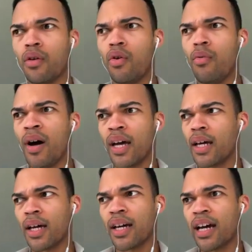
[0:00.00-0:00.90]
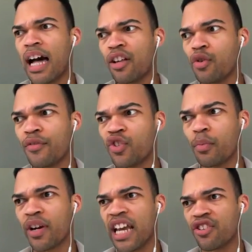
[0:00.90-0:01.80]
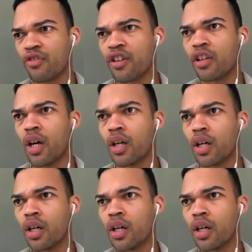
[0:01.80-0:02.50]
Oh my... Kyle, you have super cancer in your lung.